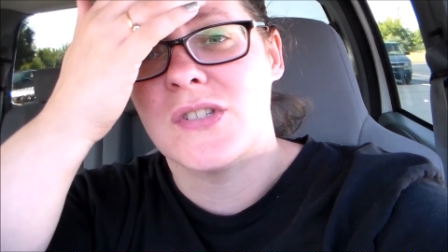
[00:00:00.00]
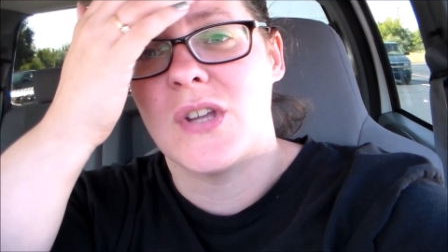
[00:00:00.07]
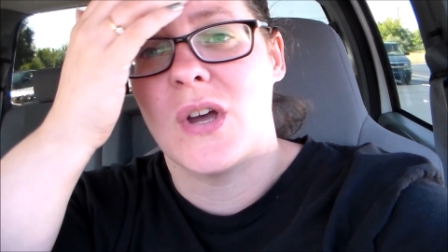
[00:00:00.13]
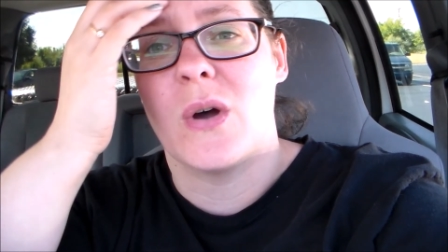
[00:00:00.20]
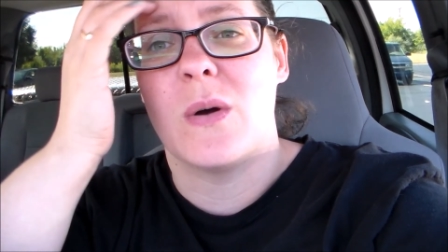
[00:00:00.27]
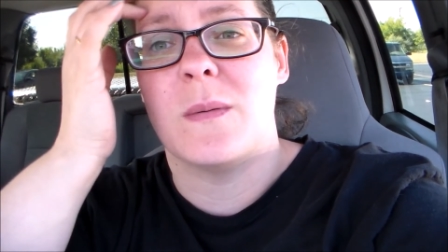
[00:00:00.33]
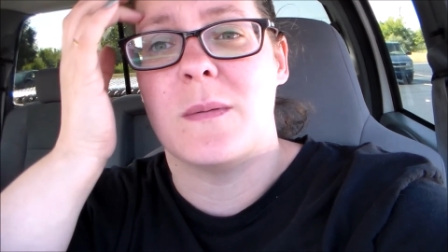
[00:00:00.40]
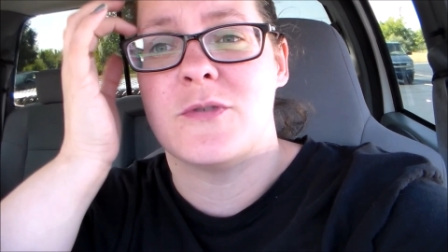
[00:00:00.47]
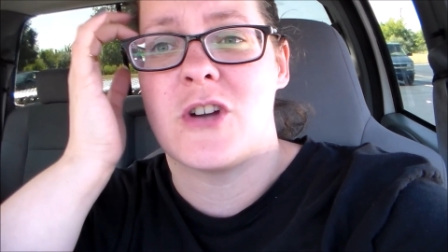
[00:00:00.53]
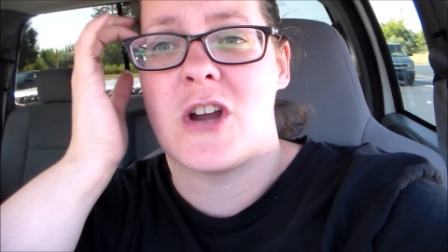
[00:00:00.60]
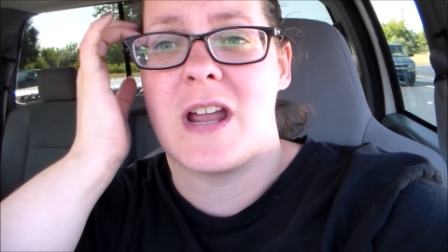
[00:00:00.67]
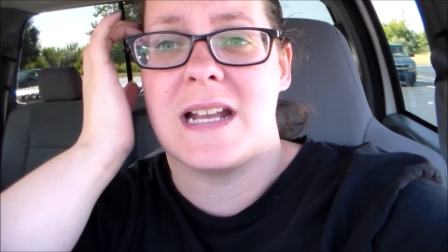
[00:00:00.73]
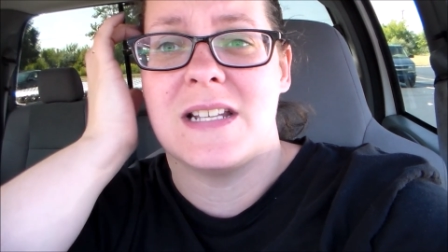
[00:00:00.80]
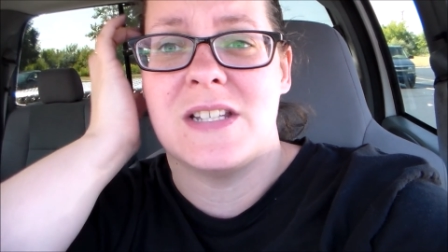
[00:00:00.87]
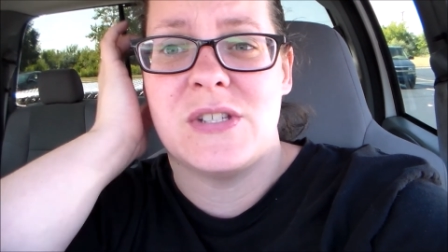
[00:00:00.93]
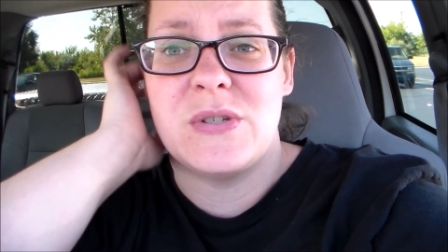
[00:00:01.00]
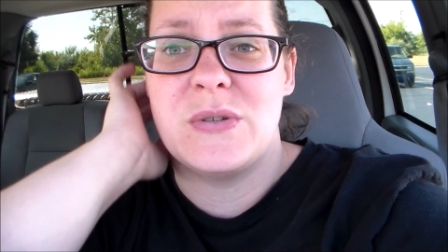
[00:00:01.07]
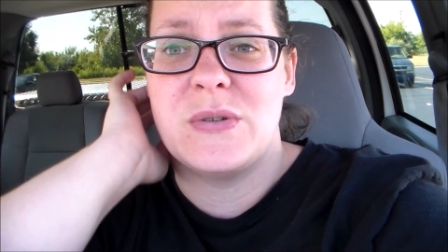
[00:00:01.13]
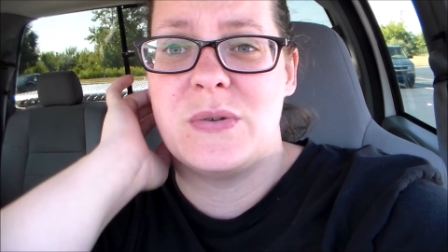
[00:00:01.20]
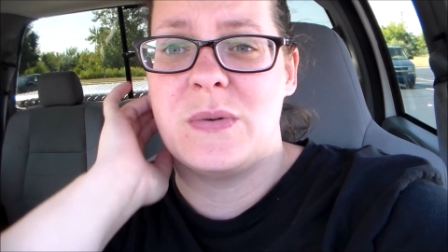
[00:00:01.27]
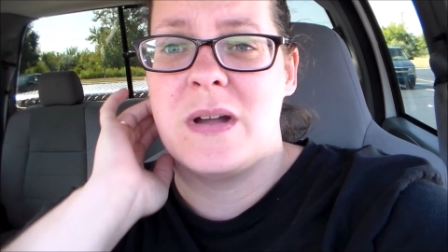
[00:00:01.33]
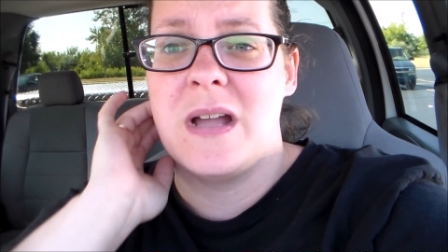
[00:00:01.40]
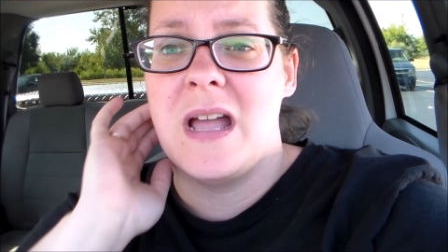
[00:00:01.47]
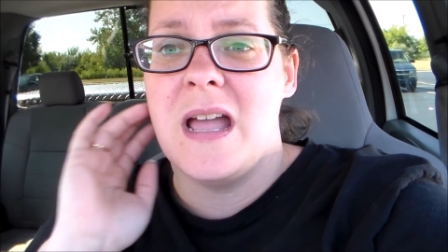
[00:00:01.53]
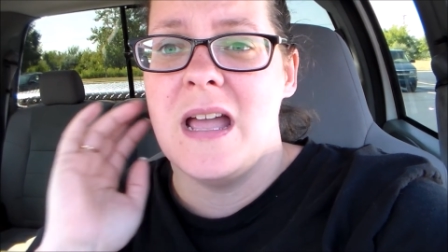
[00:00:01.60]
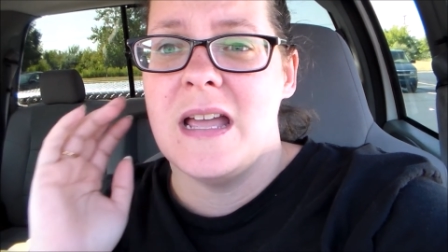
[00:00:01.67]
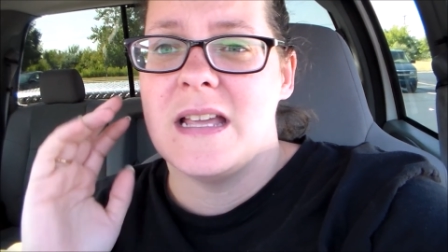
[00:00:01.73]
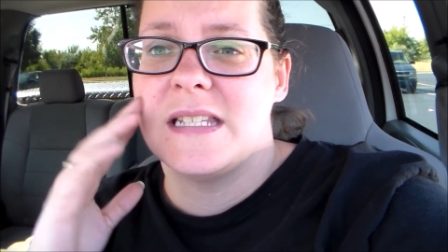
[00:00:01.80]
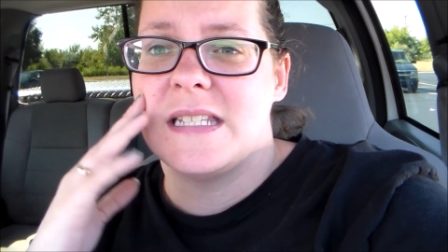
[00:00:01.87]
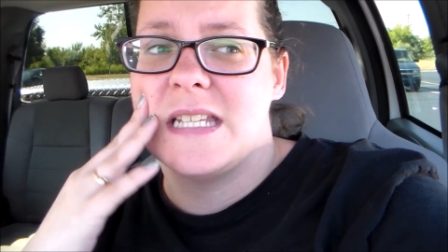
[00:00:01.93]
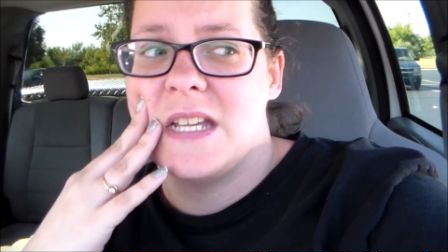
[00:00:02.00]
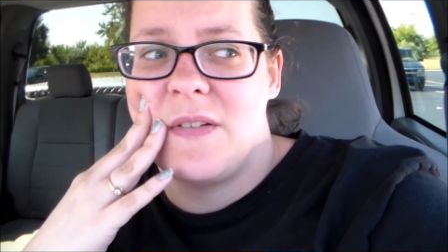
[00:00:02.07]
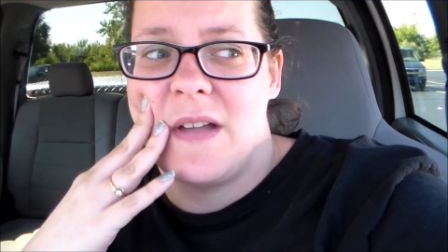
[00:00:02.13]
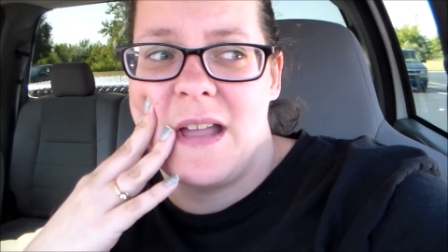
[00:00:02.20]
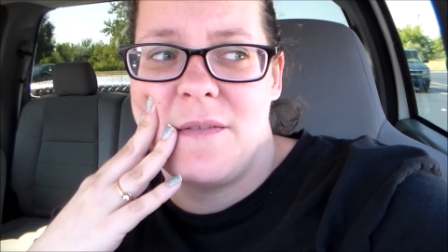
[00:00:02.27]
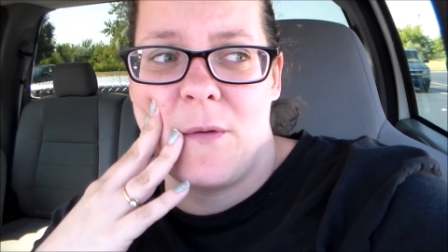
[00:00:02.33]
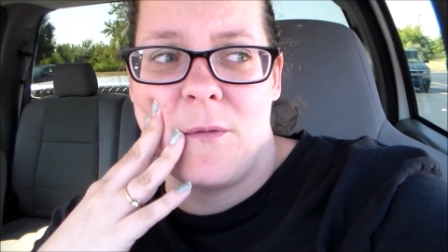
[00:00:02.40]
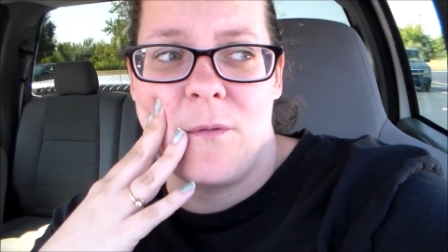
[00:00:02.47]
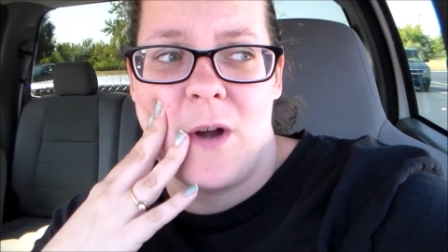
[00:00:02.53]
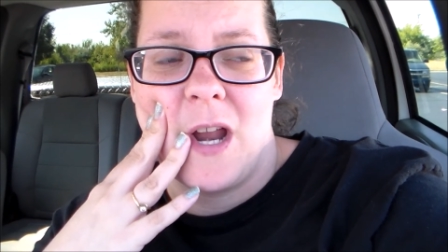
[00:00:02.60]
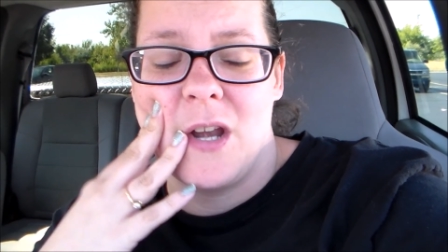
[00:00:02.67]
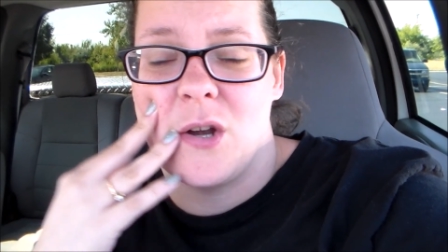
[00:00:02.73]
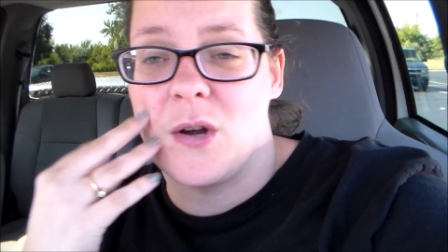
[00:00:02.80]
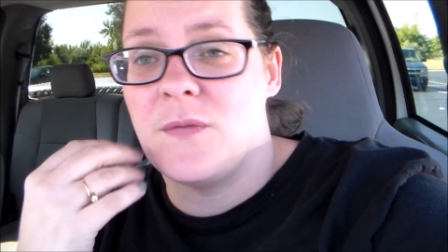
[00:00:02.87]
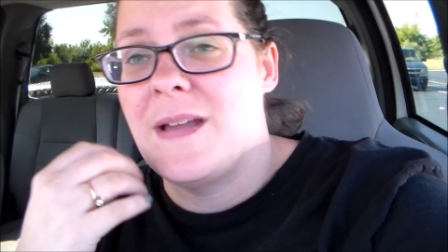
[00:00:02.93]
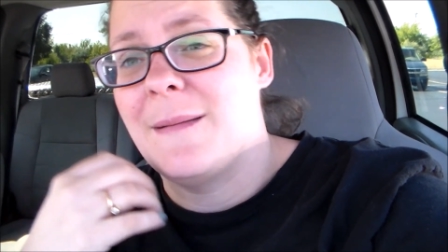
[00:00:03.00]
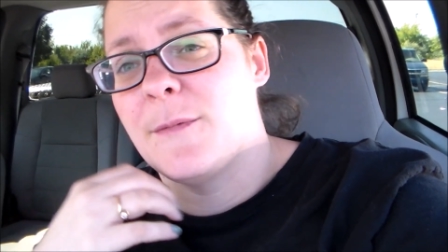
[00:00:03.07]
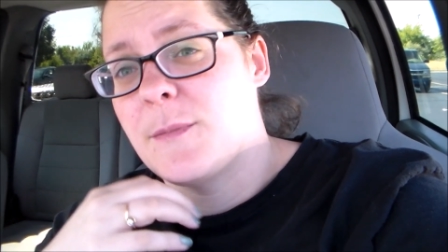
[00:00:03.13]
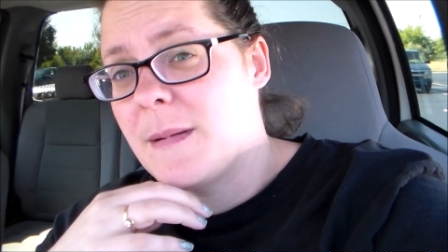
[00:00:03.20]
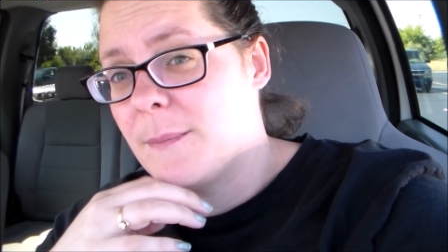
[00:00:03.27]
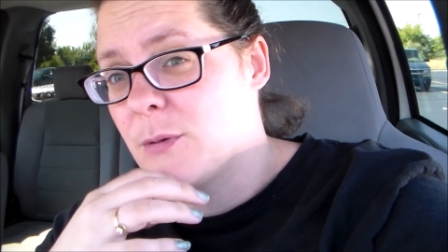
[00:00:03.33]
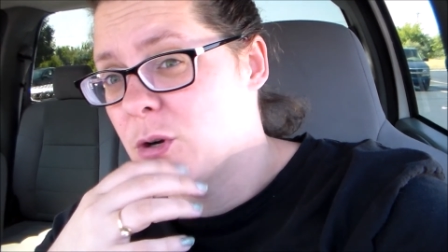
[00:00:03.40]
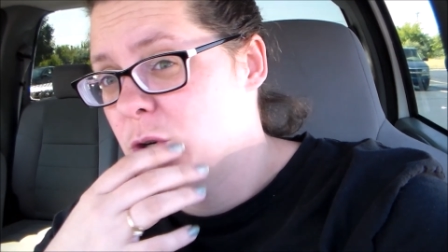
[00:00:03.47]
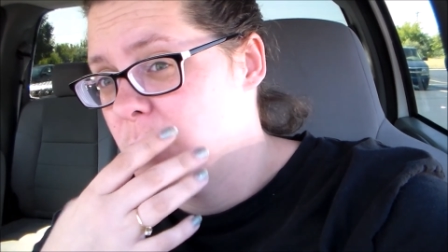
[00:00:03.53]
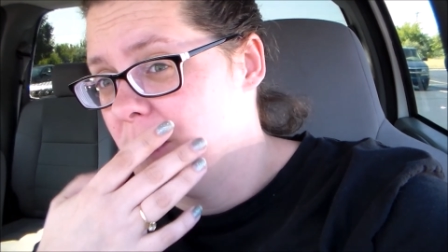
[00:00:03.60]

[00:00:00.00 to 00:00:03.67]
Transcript: So I'm trying to see if I have a friend or a family member